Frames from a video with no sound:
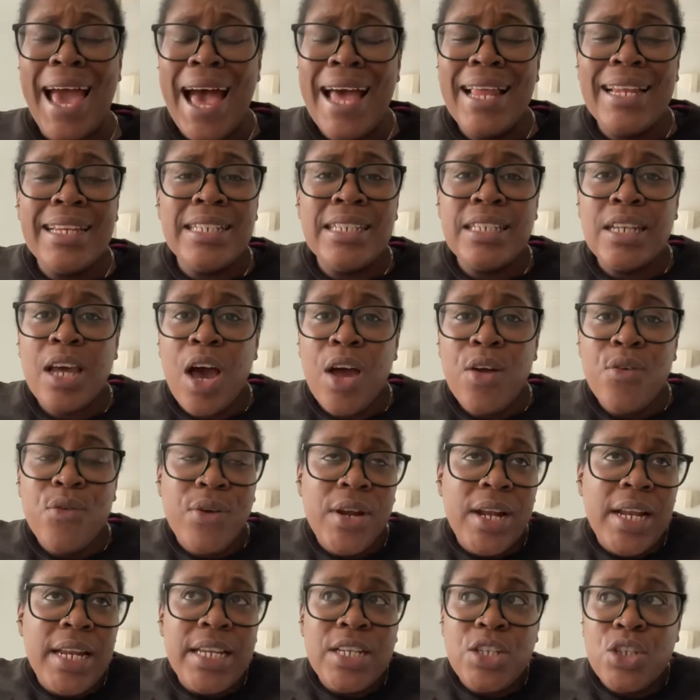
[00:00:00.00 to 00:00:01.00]
and I
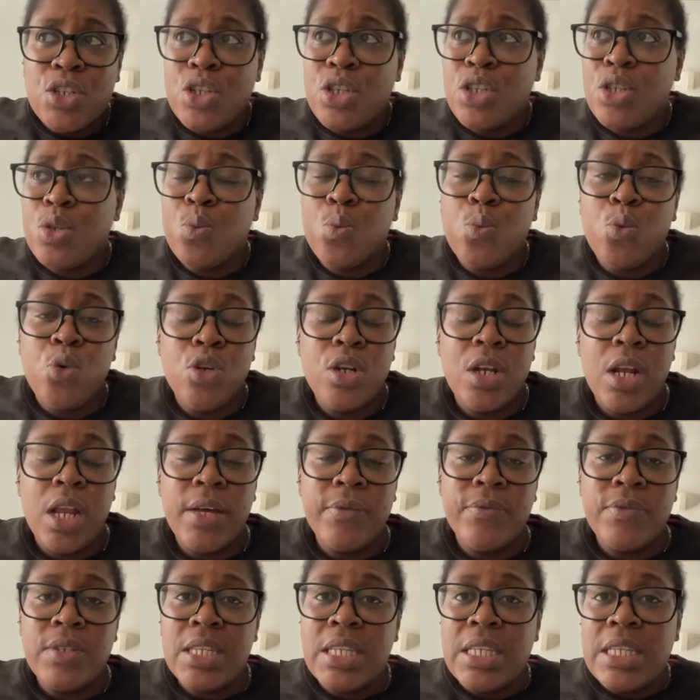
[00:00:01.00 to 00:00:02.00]
really just would
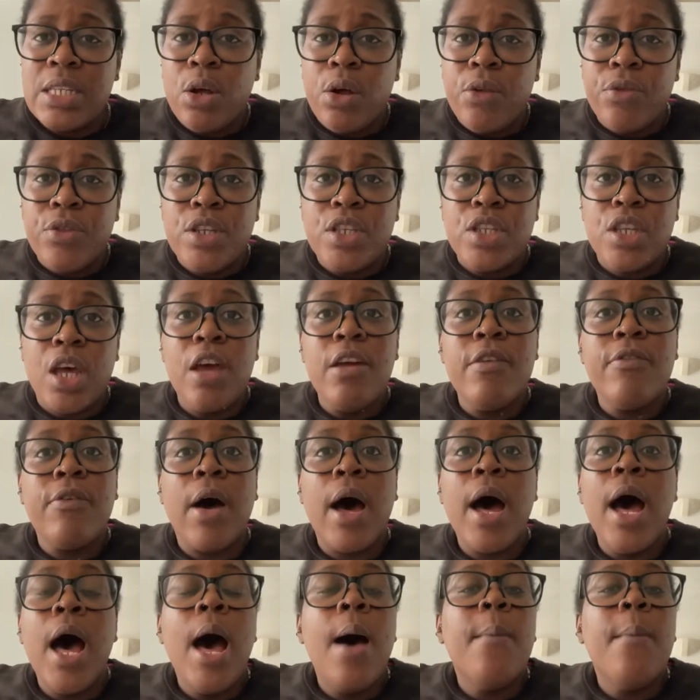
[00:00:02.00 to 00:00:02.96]
love to sit on the sofa,